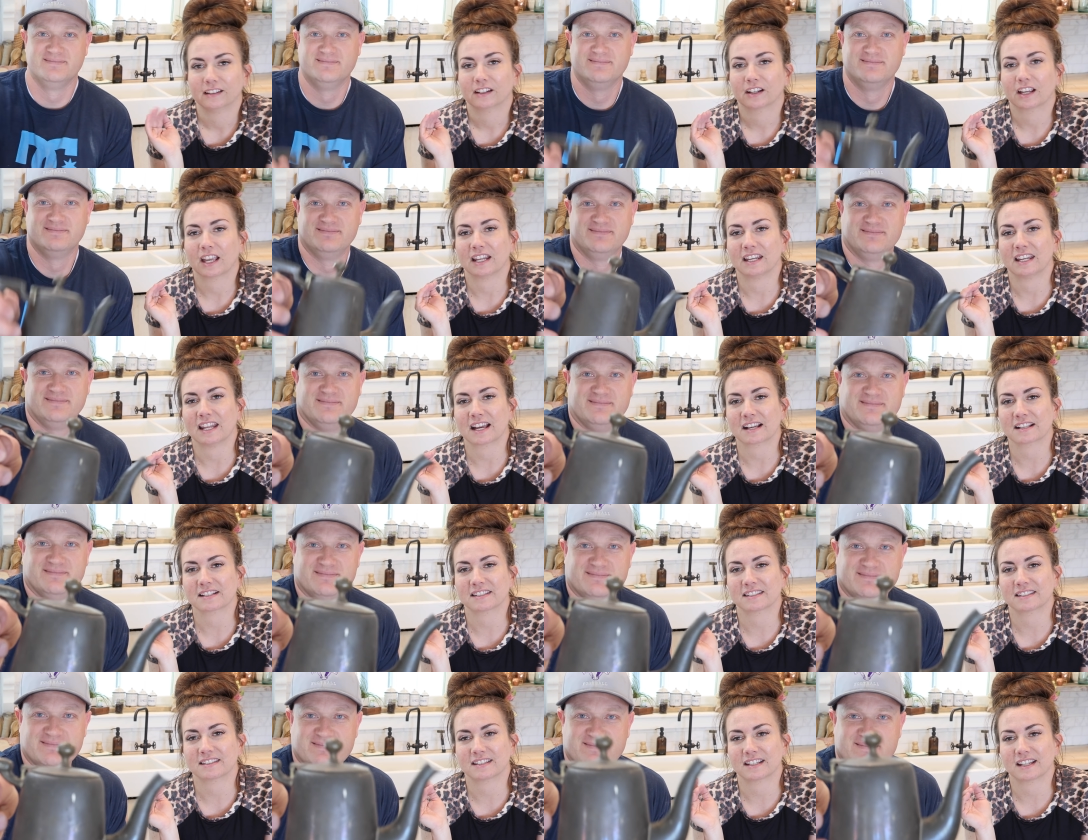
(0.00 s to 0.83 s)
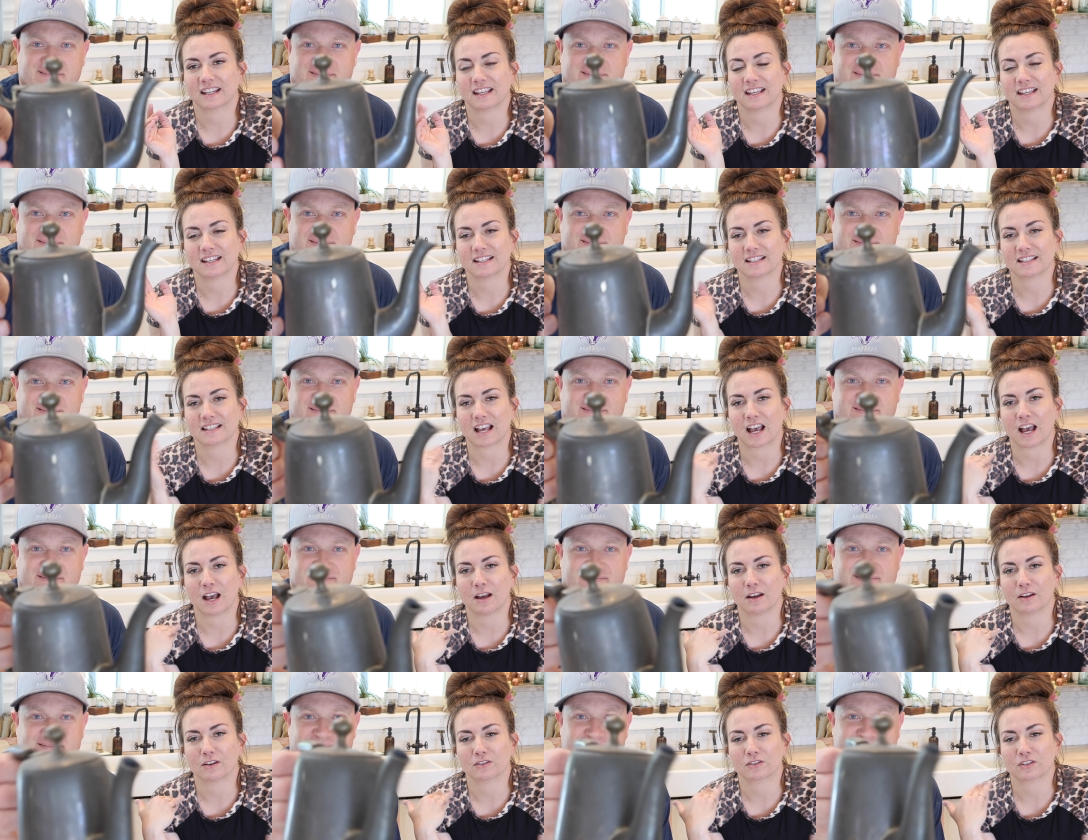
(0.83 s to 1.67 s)
Speaker 1: Okay, next is
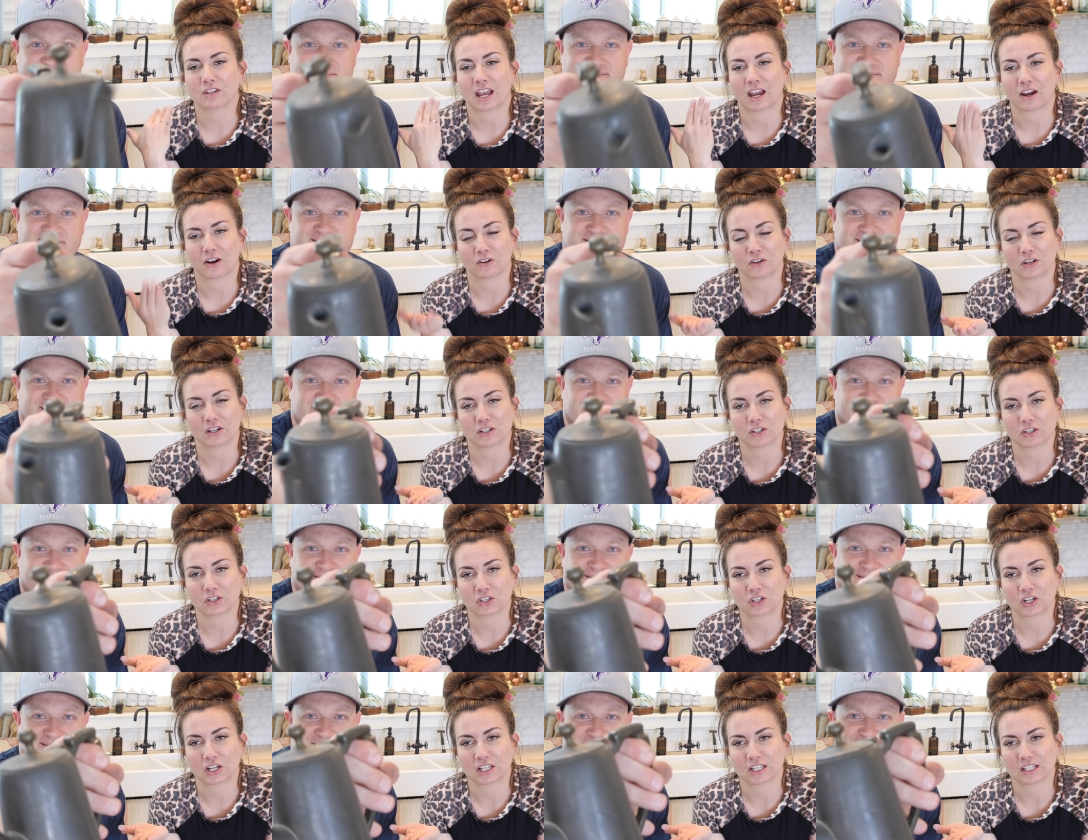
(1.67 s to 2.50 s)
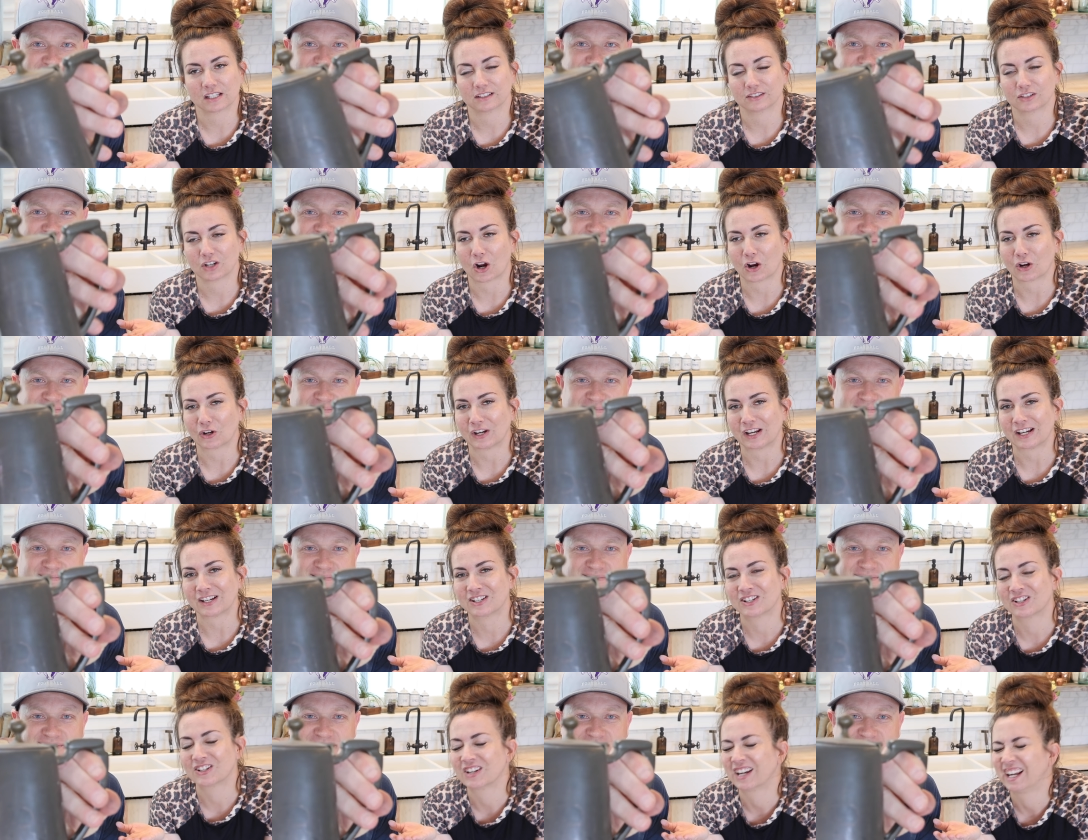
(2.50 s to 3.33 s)
our tarnished,
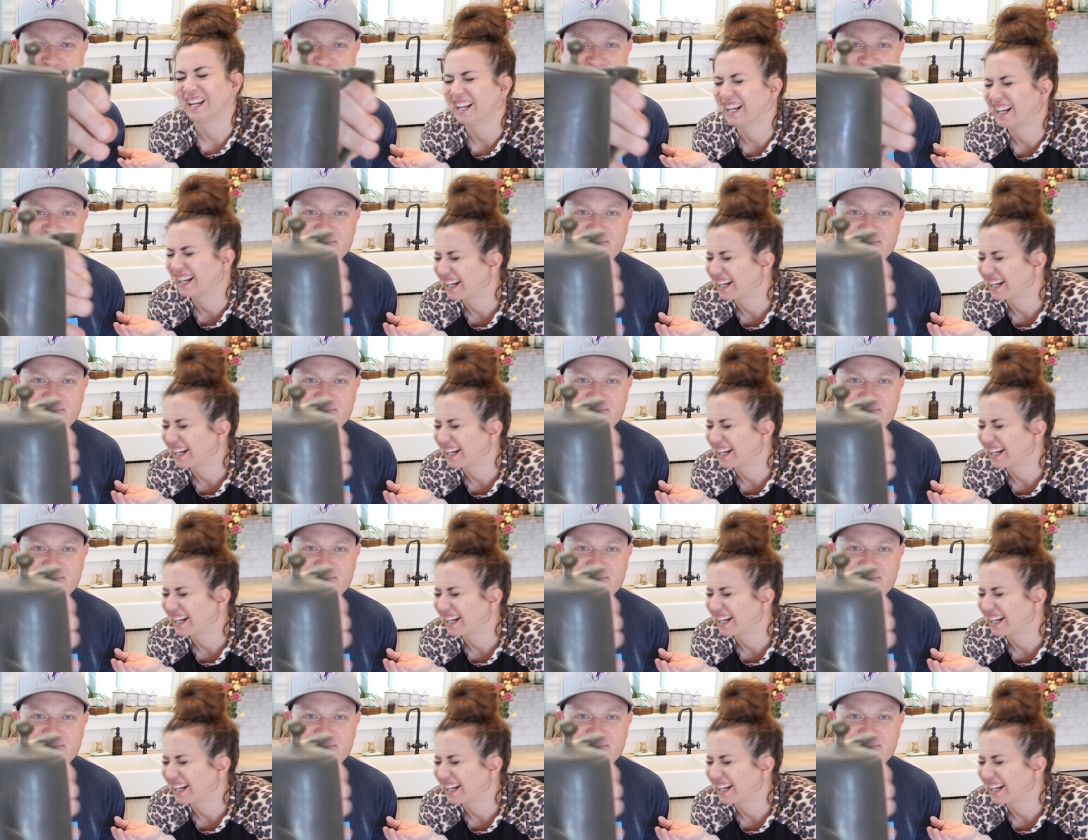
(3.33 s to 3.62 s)
tarnished.